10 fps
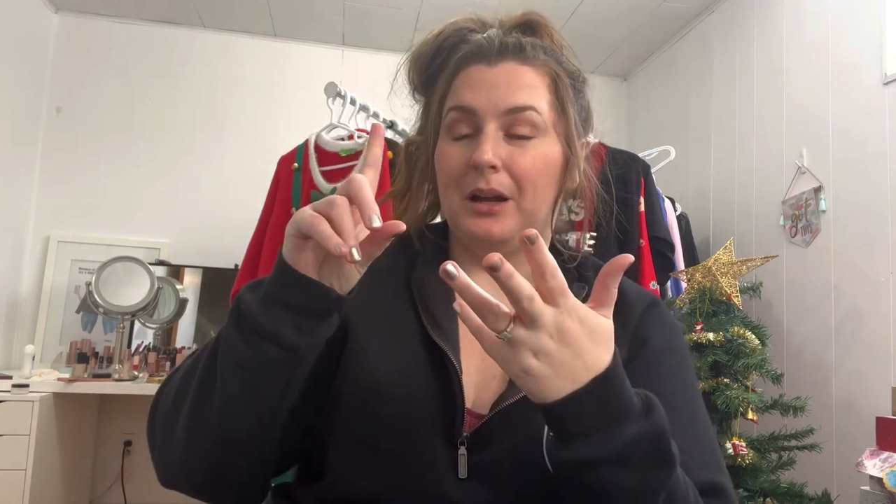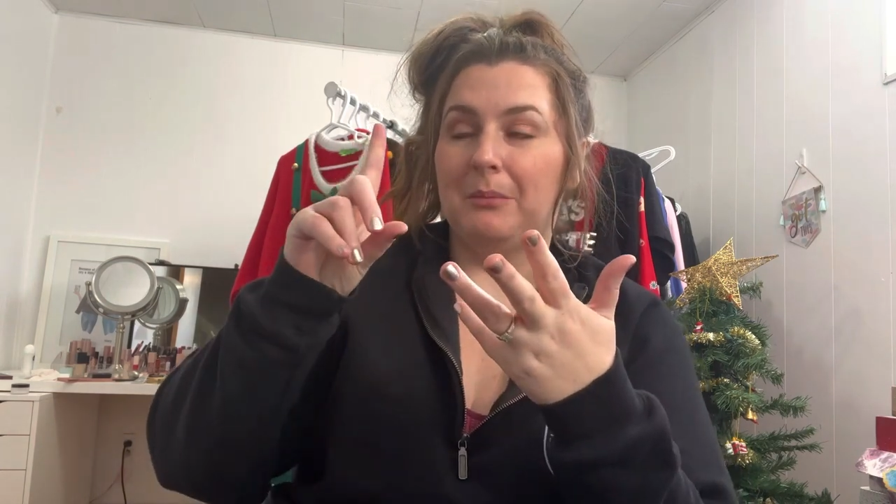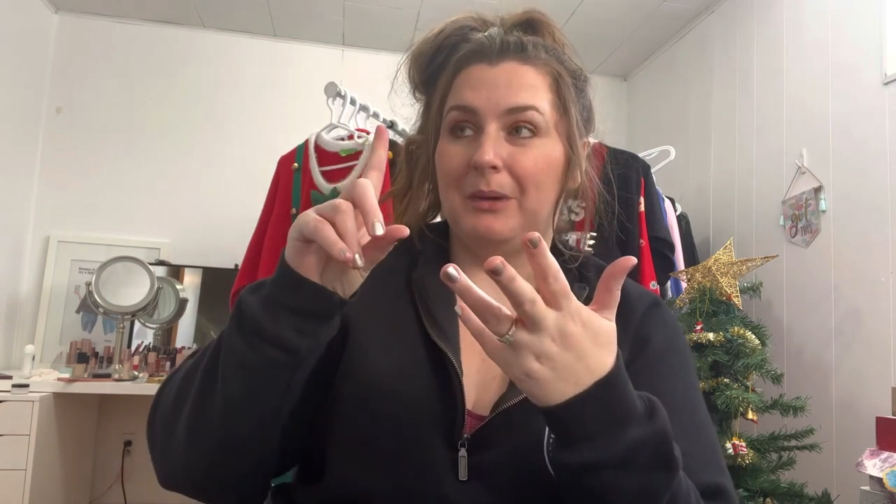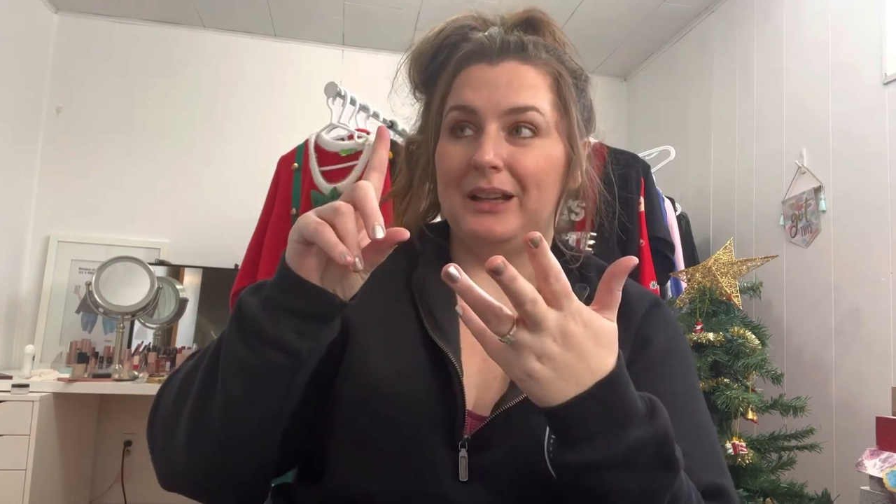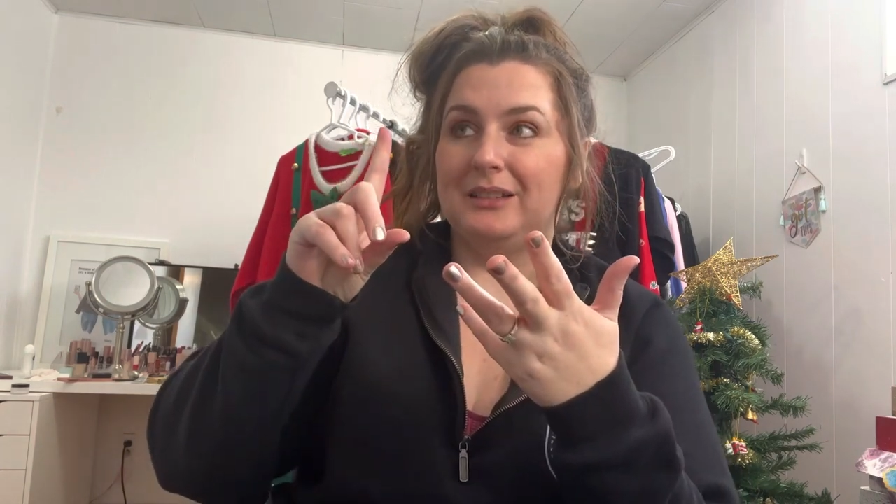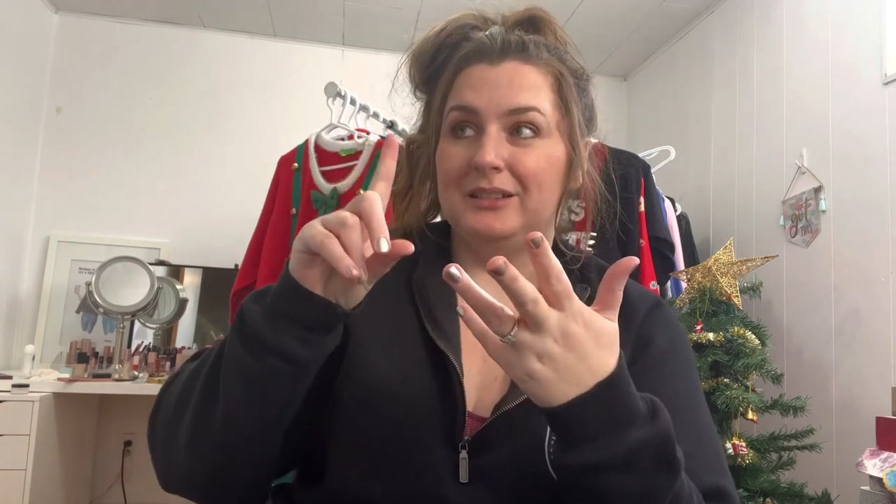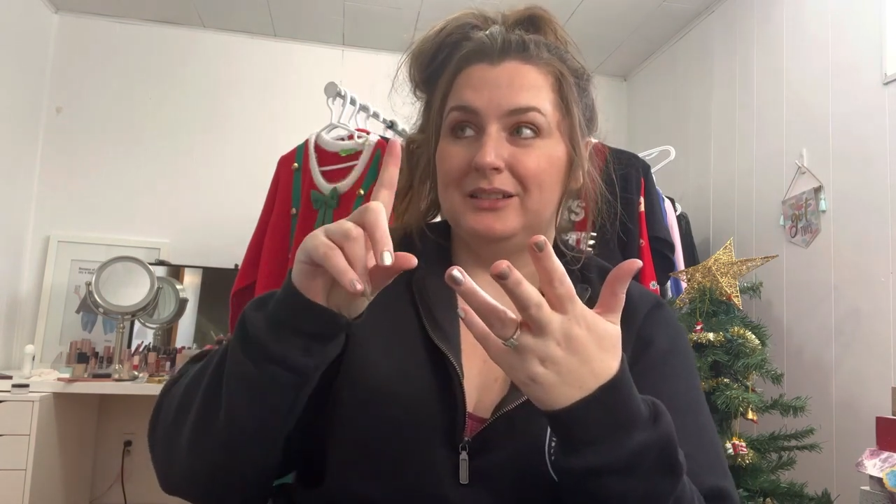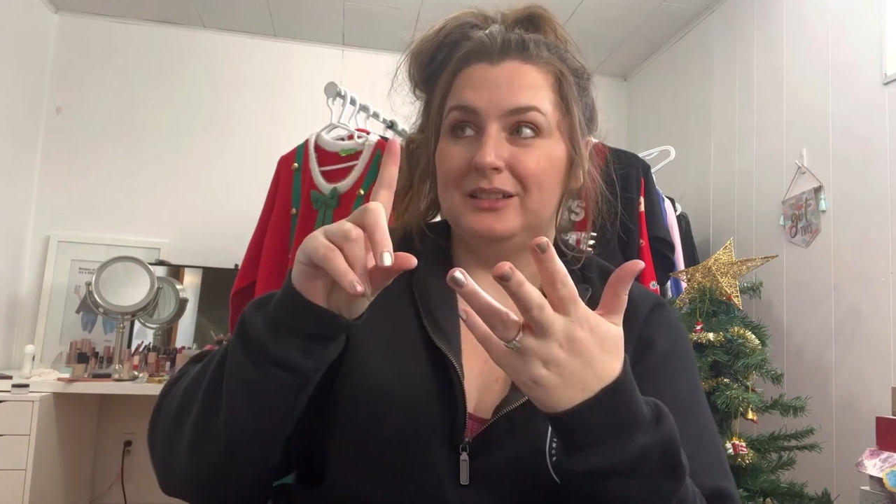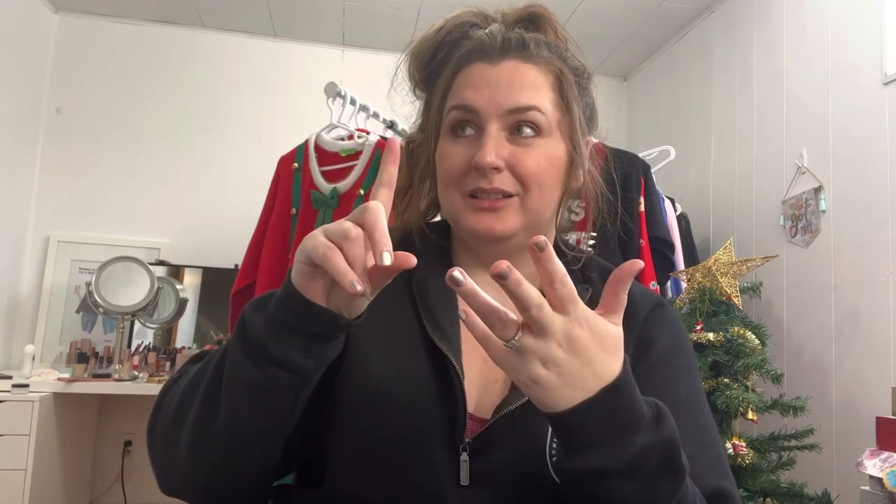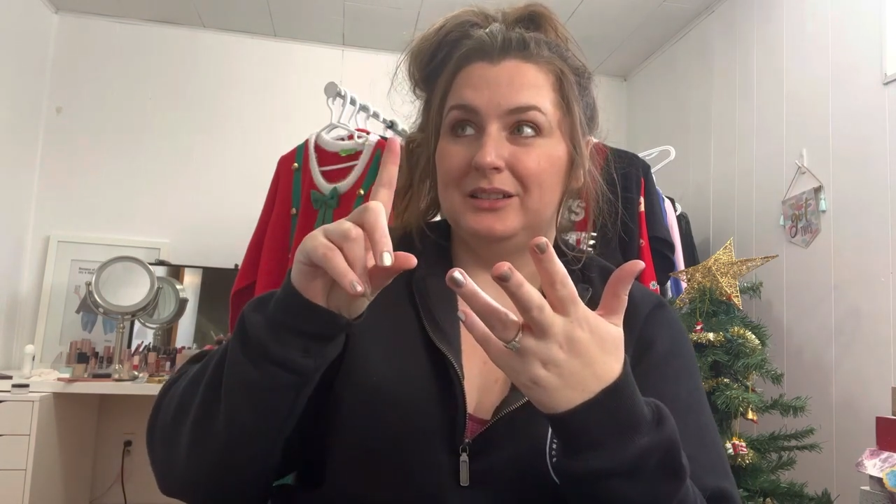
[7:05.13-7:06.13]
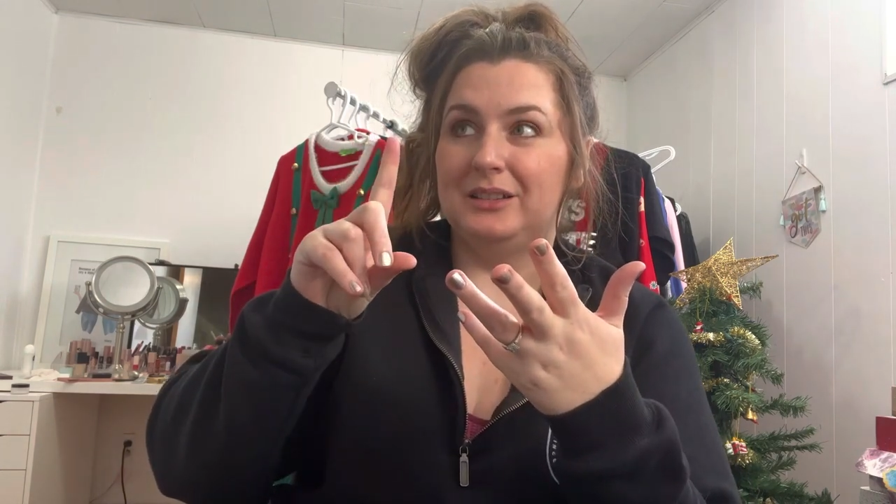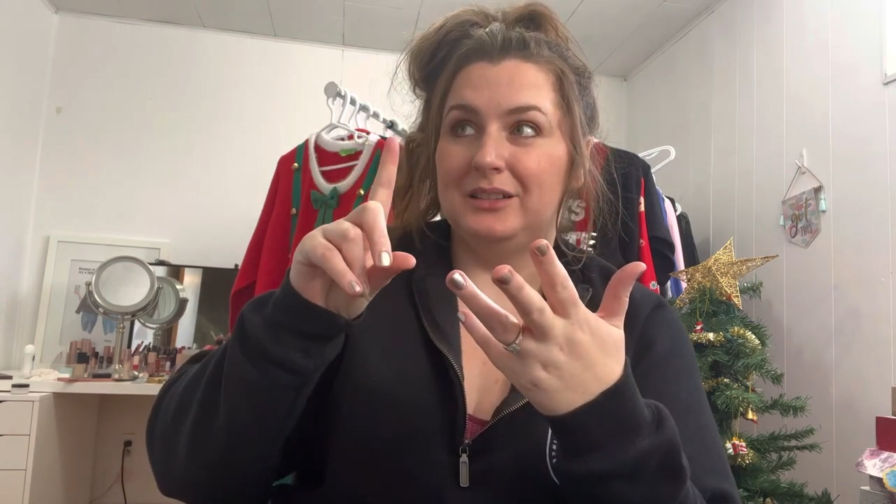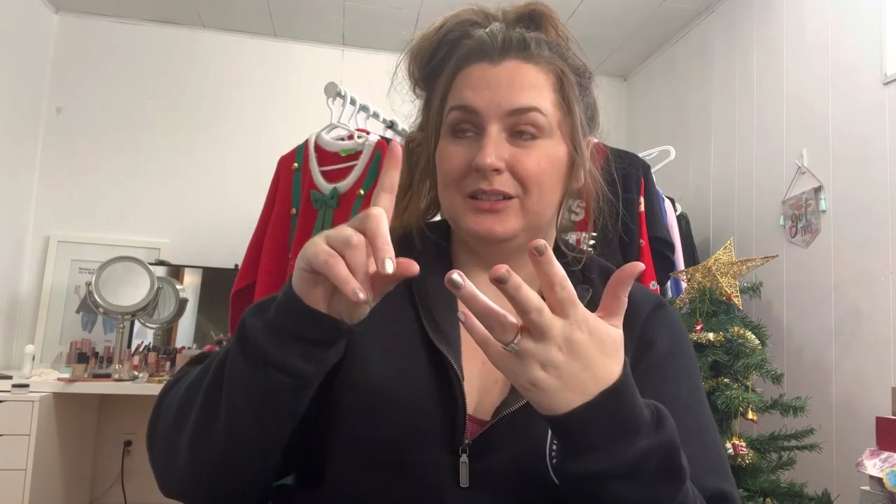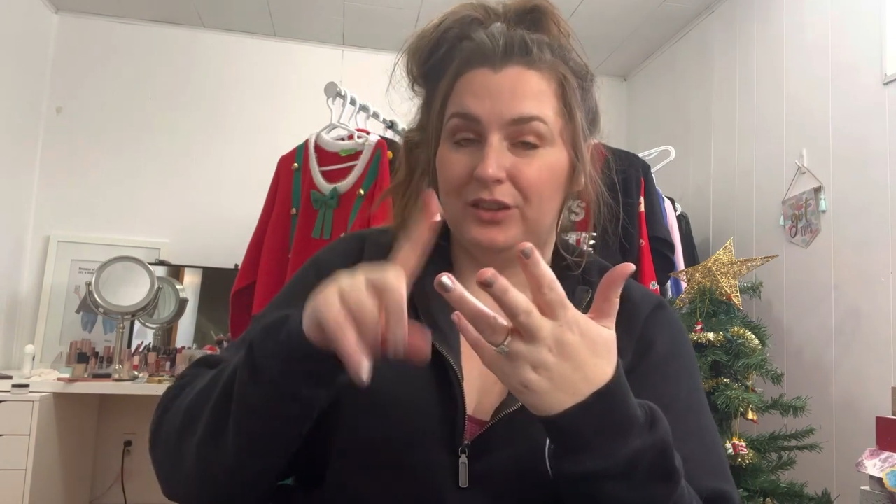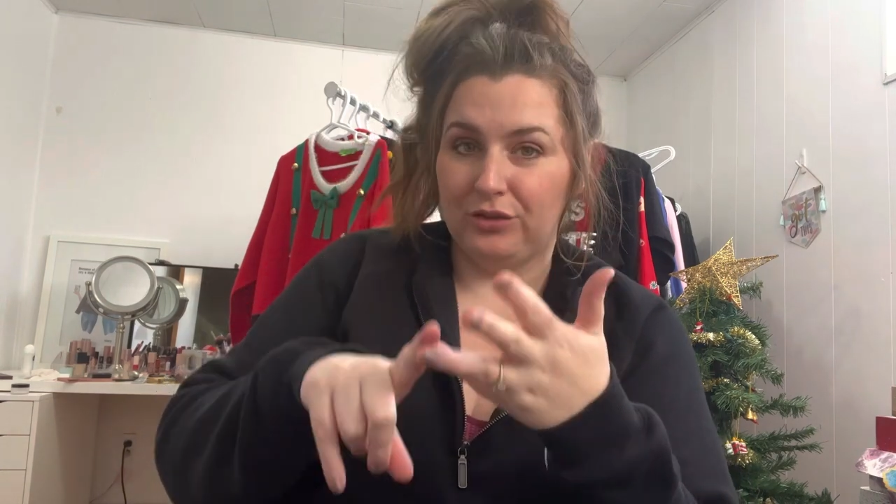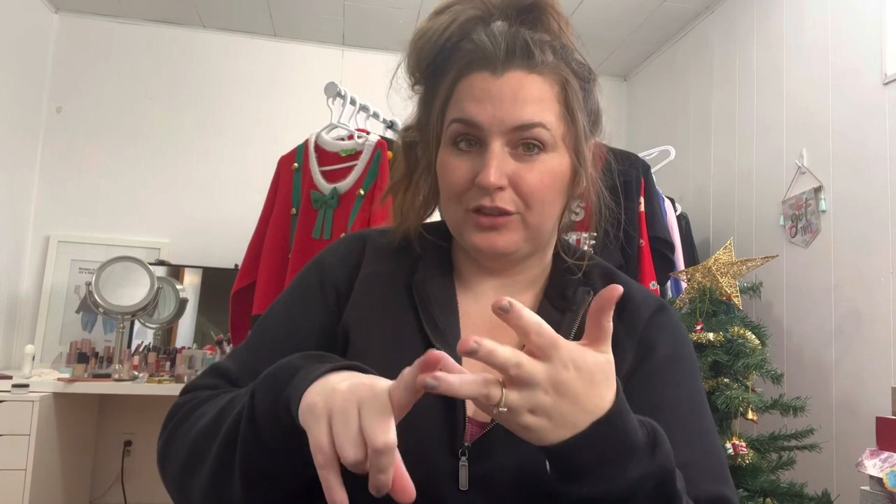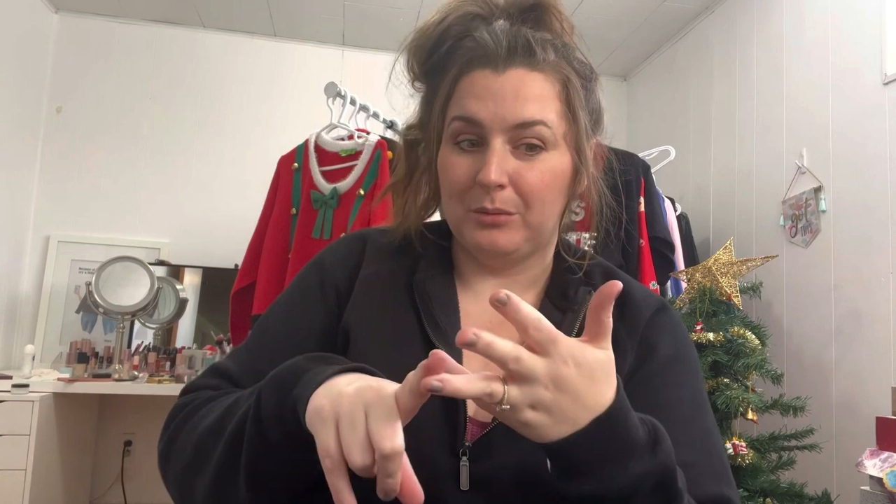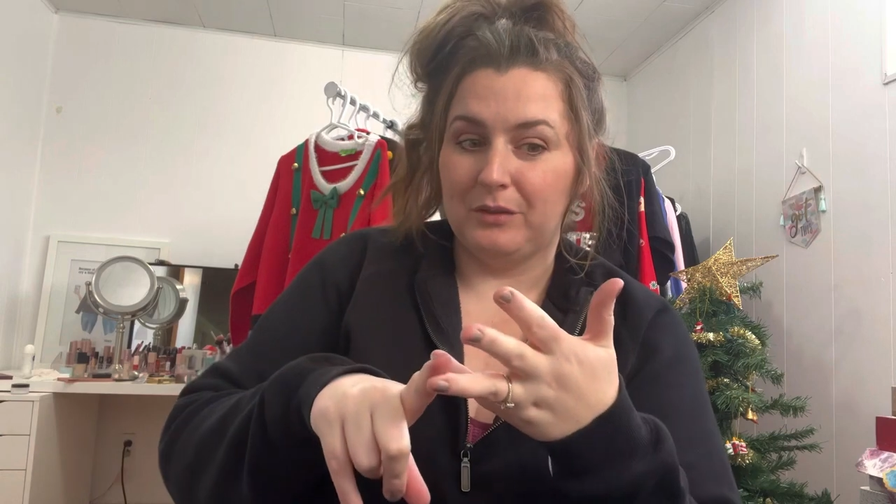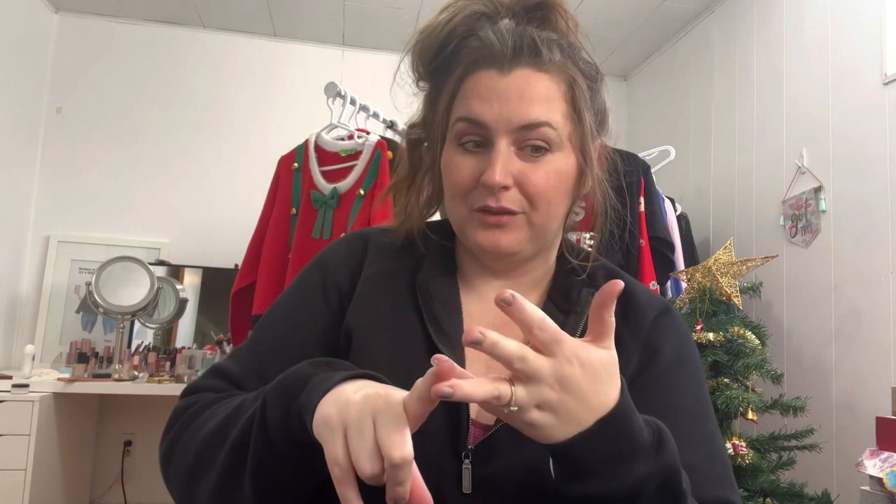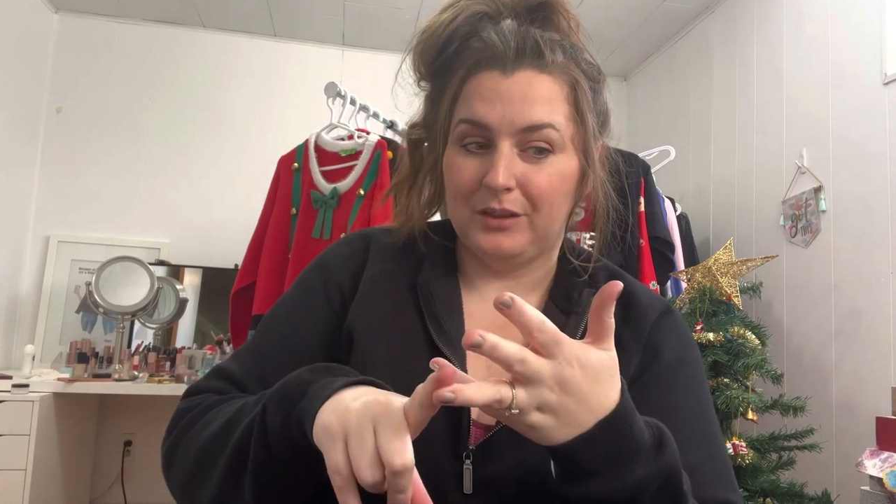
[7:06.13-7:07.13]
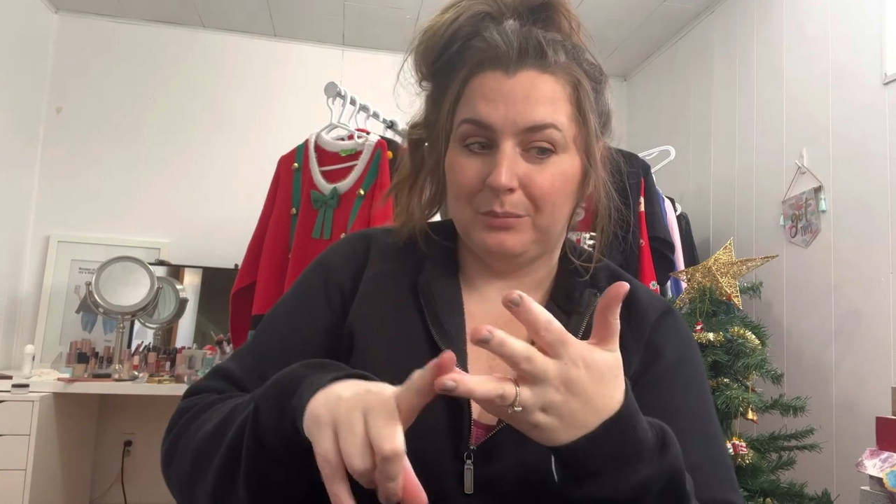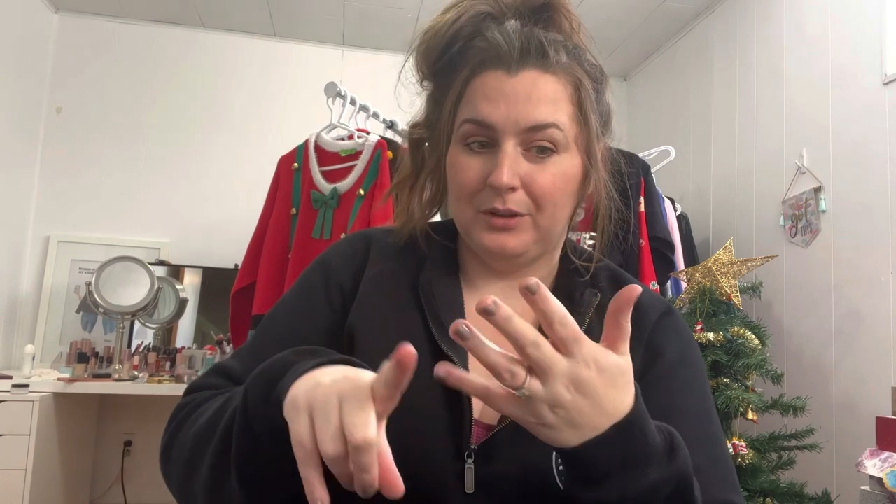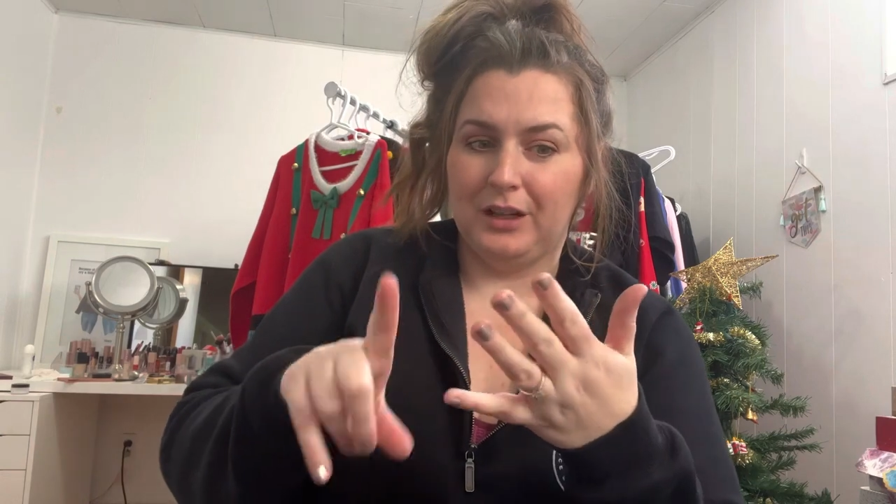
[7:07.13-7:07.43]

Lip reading: My sister's coming for supper.